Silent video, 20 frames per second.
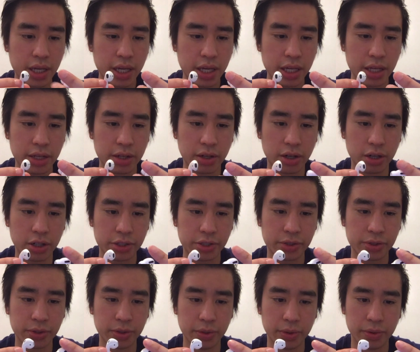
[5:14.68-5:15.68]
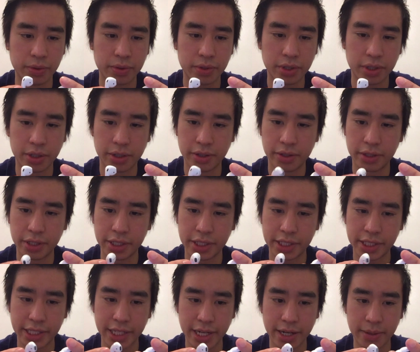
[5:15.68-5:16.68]
And also the
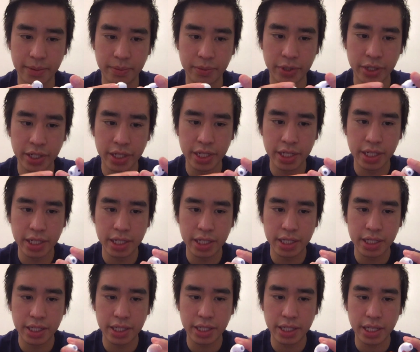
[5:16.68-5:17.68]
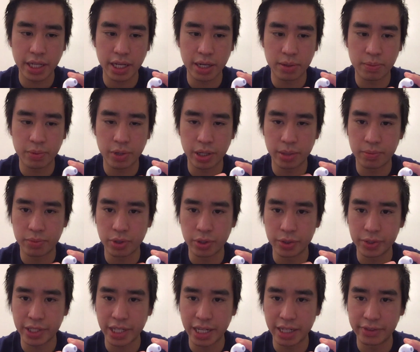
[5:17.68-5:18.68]
stem, AirPod
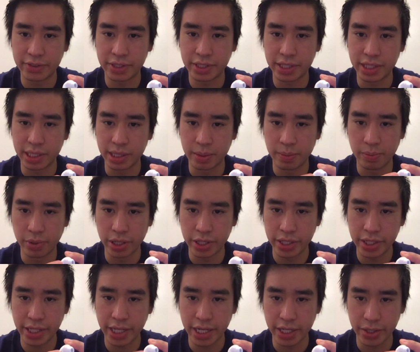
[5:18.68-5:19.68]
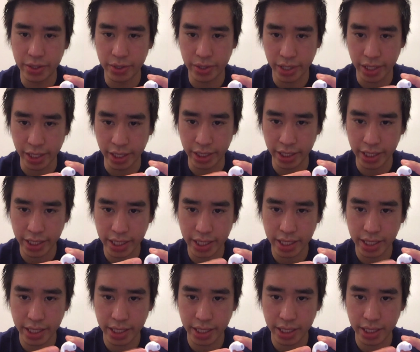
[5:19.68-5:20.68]
Pros has this button that you can click
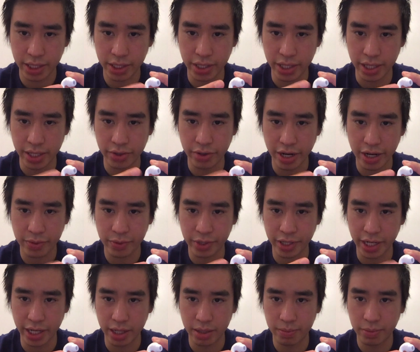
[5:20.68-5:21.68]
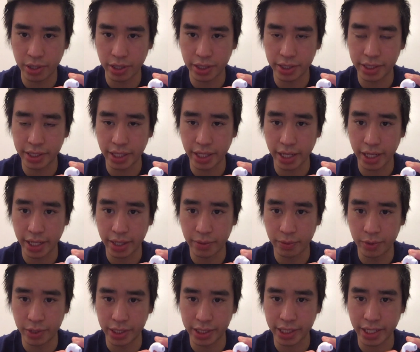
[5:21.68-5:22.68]
to interact with the AirPods and
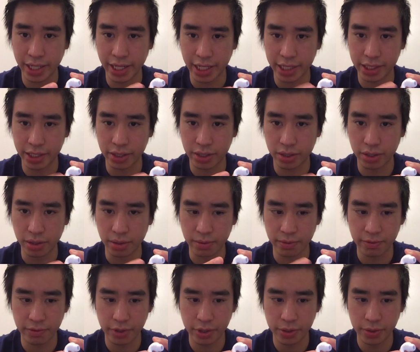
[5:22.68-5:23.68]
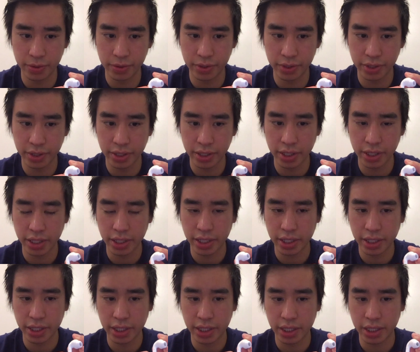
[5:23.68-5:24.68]
when it's connected to your phone,
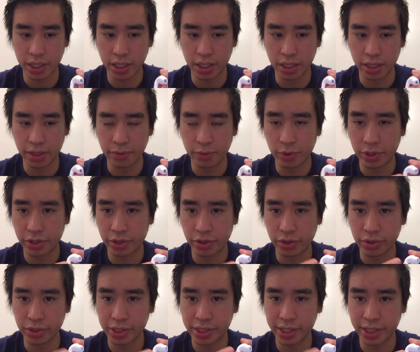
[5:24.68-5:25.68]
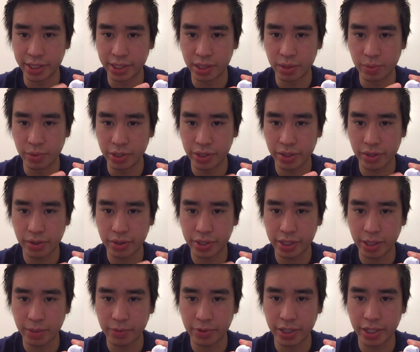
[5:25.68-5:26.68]
whether you're listening to music or
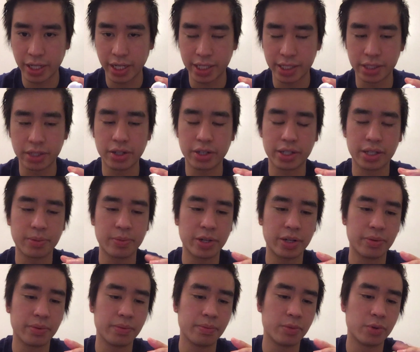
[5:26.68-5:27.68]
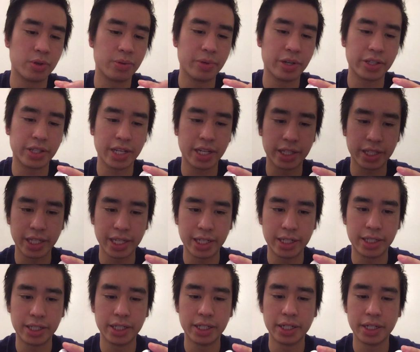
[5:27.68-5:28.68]
something. I can talk about more about that
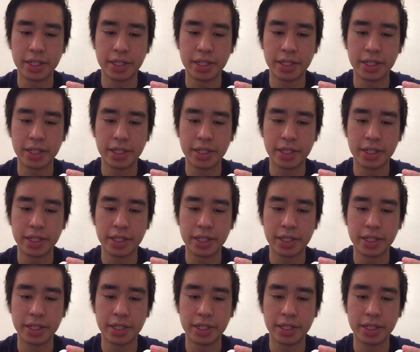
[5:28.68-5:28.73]
later.